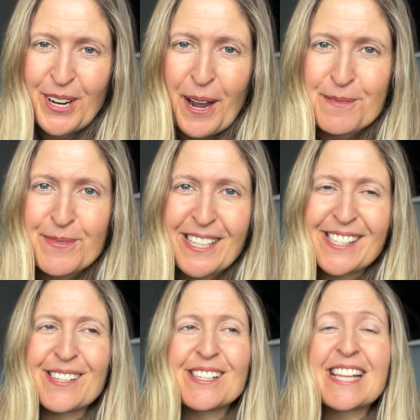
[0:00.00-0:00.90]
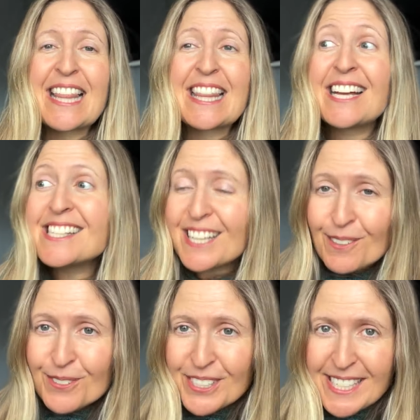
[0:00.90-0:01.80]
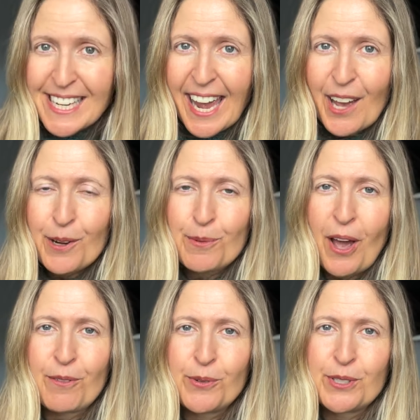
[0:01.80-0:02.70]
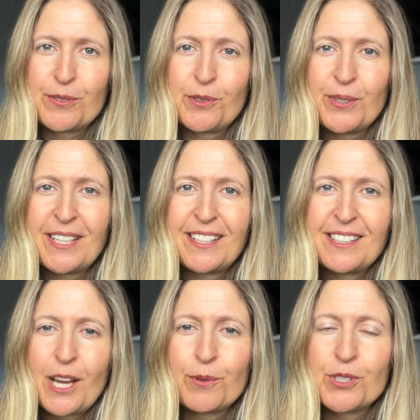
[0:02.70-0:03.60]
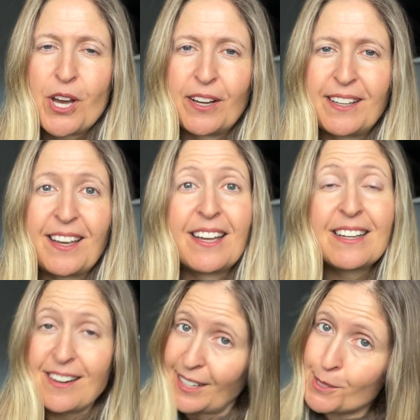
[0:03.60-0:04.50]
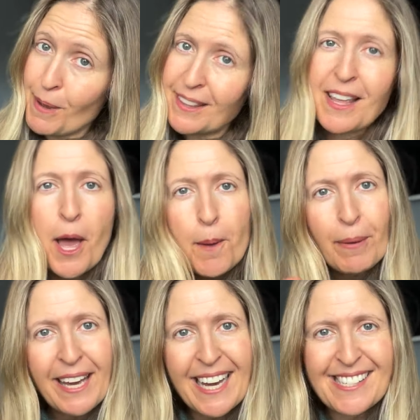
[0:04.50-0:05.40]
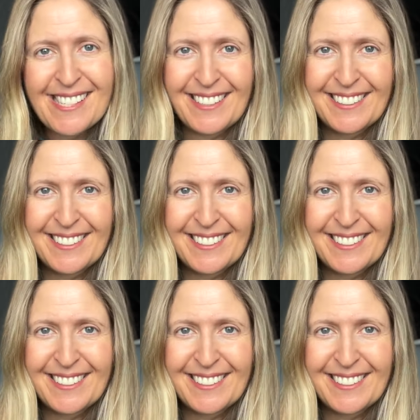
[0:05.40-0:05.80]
crowd pleasers. That's it for today. I hope you have a wonderful weekend and we'll talk again next month. Bye guys.